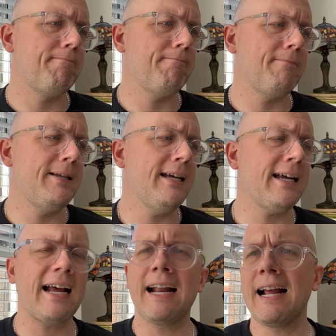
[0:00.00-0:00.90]

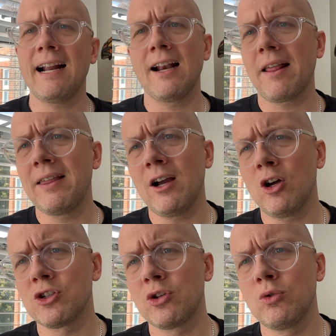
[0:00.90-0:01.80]
I think
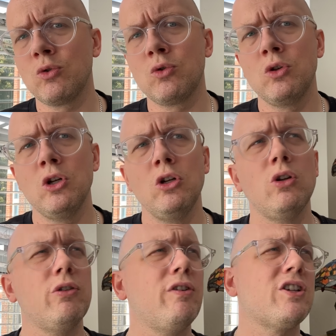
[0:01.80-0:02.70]
Arsenal,
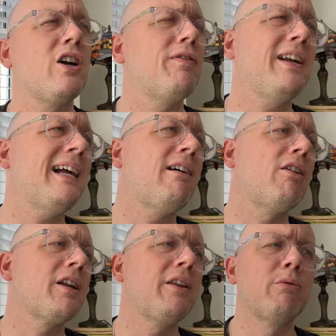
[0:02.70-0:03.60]
look, the first half an hour
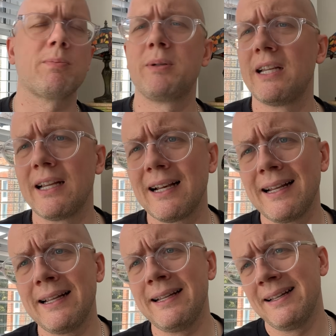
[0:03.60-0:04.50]
I don't think was
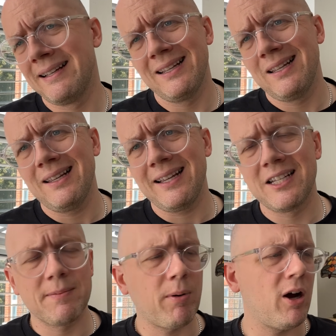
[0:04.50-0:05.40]
particularly
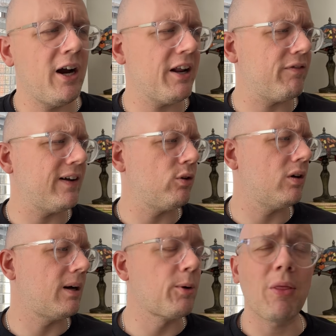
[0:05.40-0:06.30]
inspired. It felt,
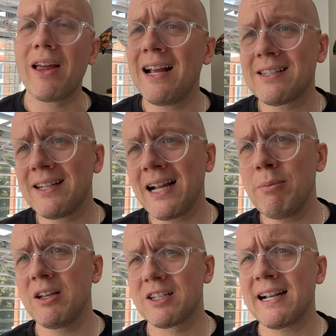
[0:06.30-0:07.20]
I'm not there today,
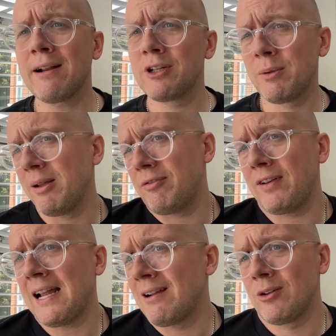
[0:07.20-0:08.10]
but it sounded a bit
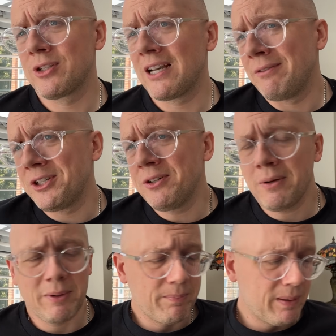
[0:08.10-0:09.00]
flat on television.
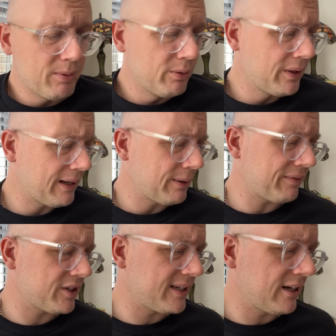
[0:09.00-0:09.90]
I mean, people who were there will
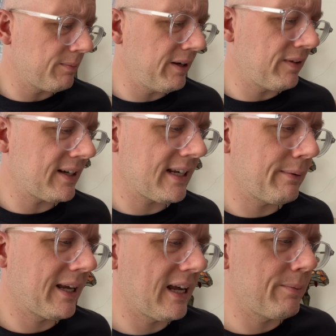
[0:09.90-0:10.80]
have to tell me if that's how
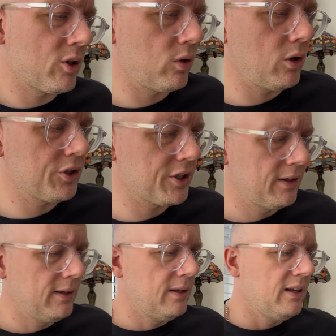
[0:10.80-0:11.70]
it came across.
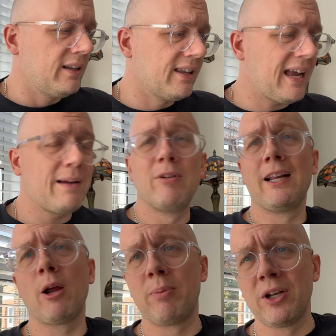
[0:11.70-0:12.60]
It the game
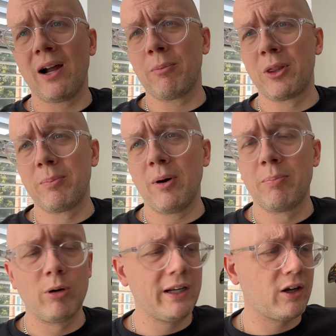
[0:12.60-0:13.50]
really opened up with a
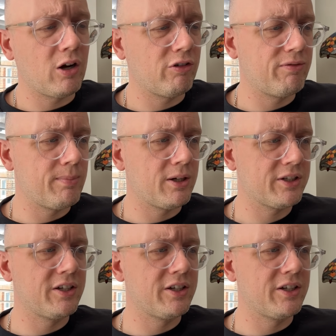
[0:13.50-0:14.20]
brilliant goal from Martin